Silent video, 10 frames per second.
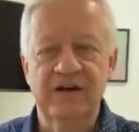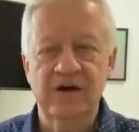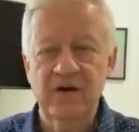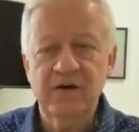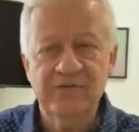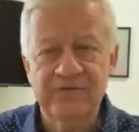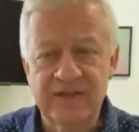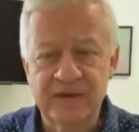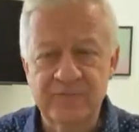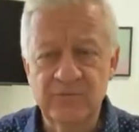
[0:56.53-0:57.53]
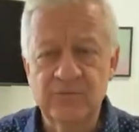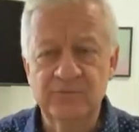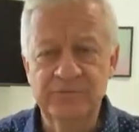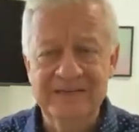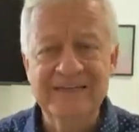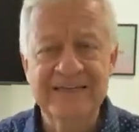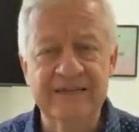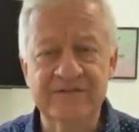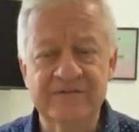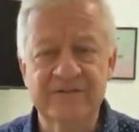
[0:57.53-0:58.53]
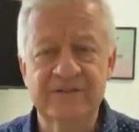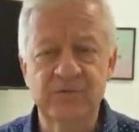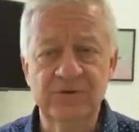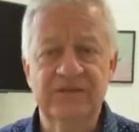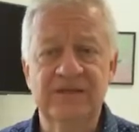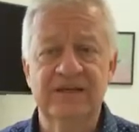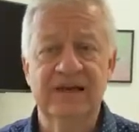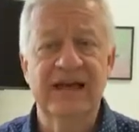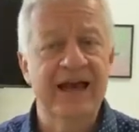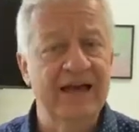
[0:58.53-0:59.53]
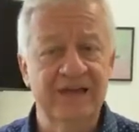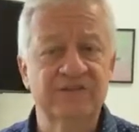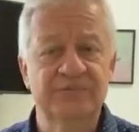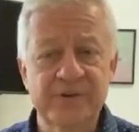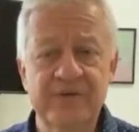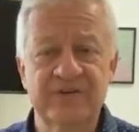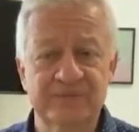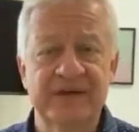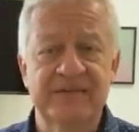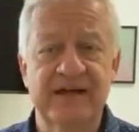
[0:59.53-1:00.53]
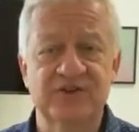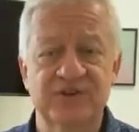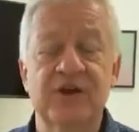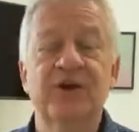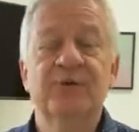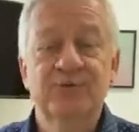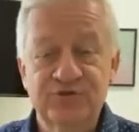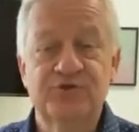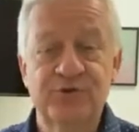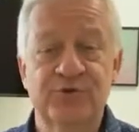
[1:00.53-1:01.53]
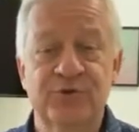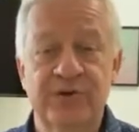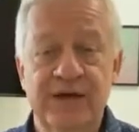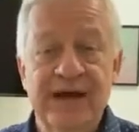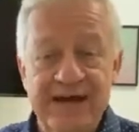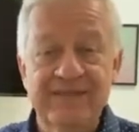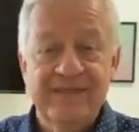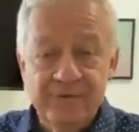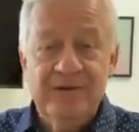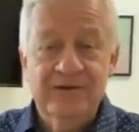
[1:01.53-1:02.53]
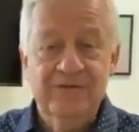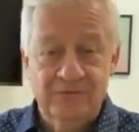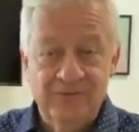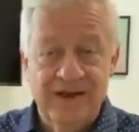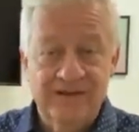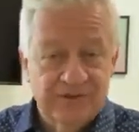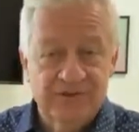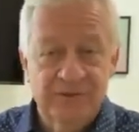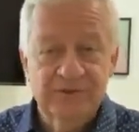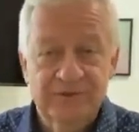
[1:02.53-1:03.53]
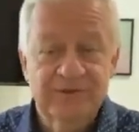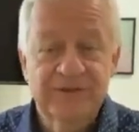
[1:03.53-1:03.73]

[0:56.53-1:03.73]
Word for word: all of them believed that what they experienced by touching was true, and they were right. They were